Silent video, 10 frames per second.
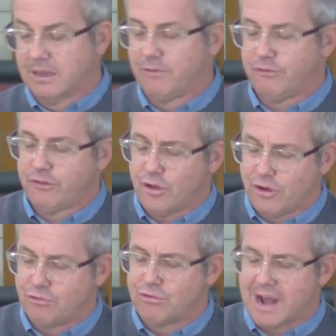a
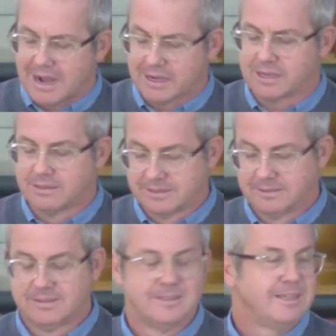fur rug,
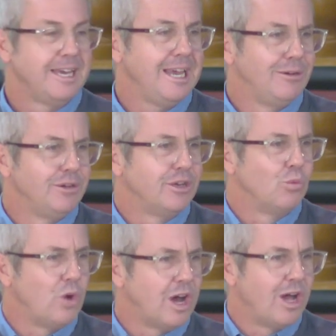hairy
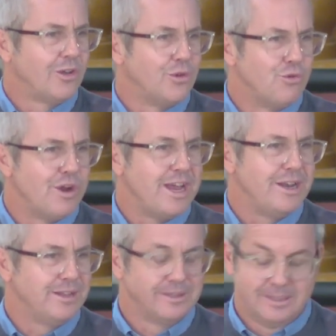and wild and red.